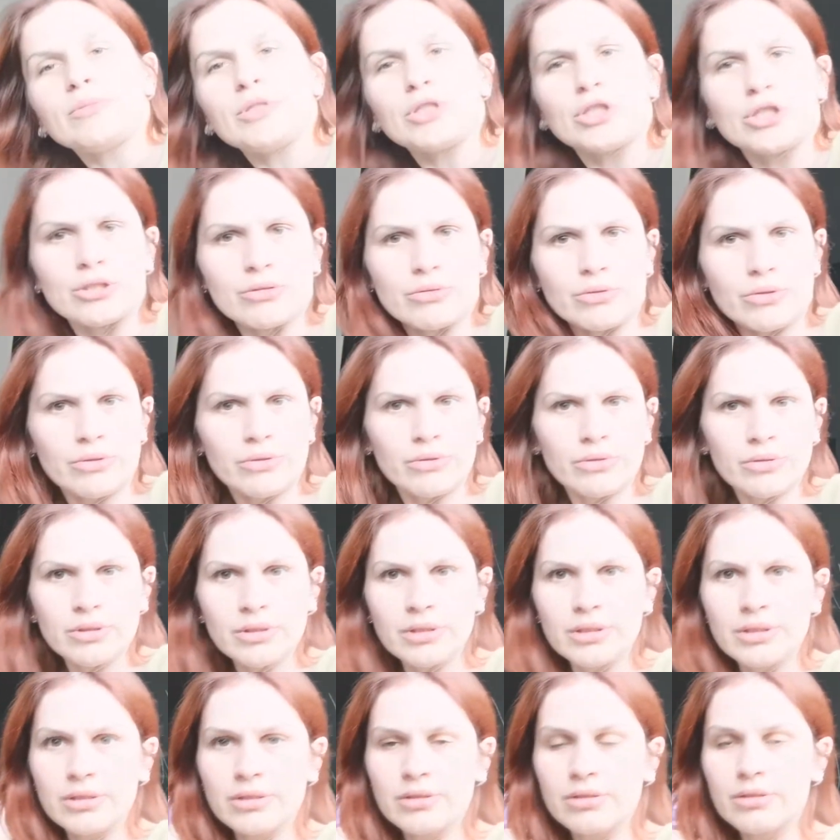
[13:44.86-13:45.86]
me show you.
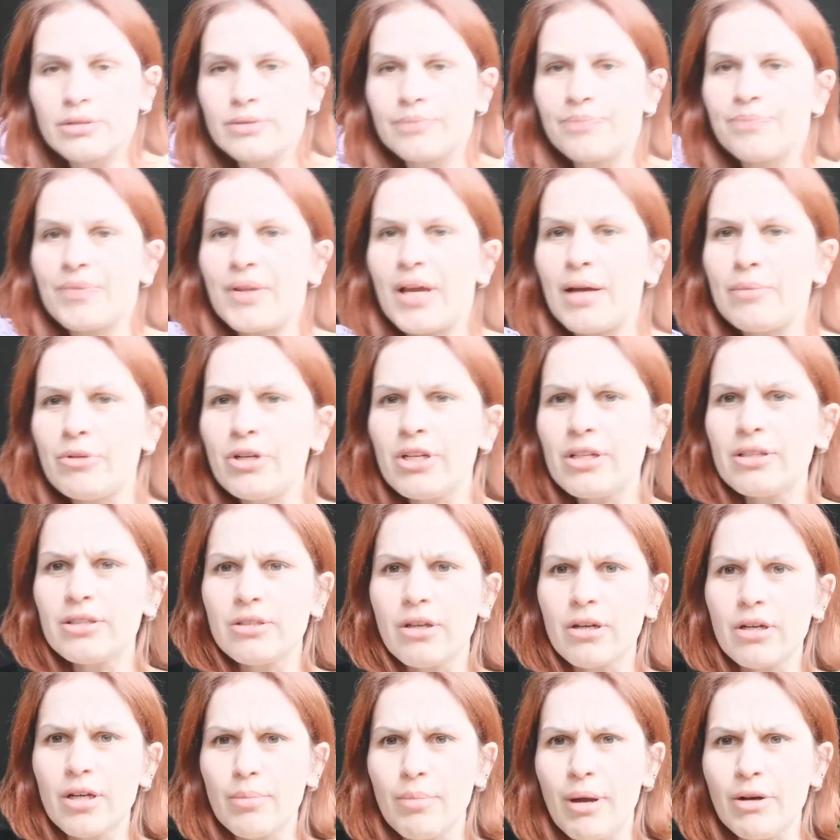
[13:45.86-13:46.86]
I'm really
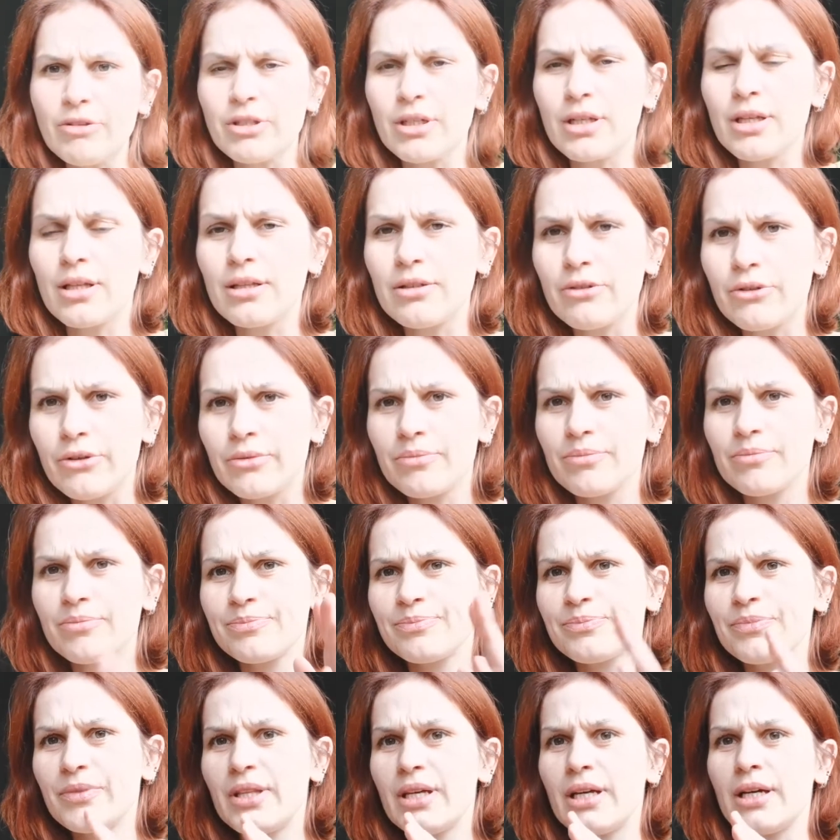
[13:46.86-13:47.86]
sorry about the color,
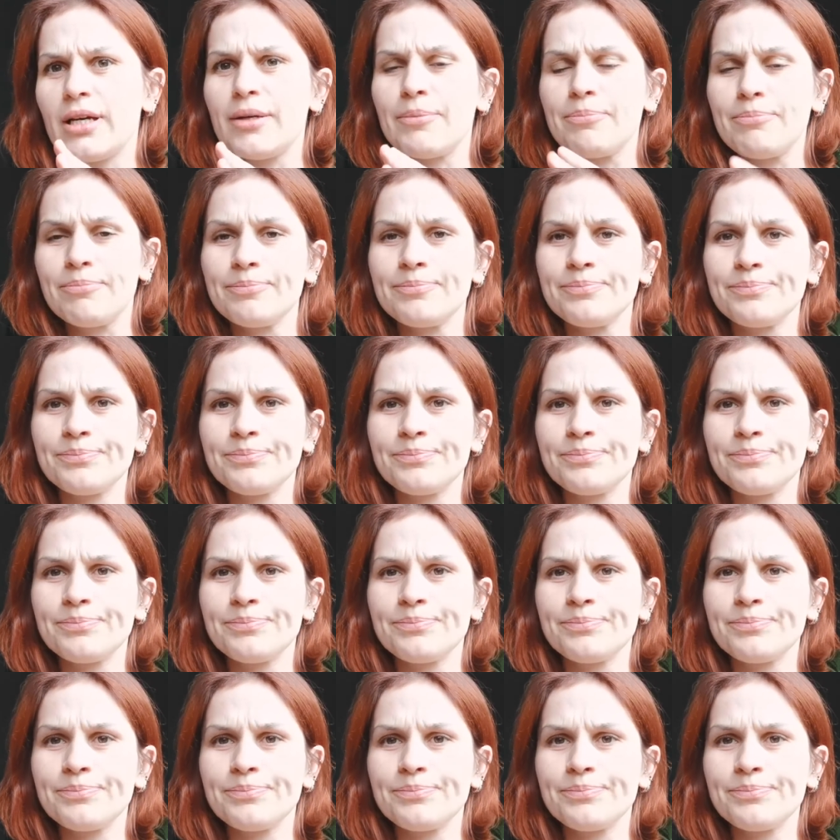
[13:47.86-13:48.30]
the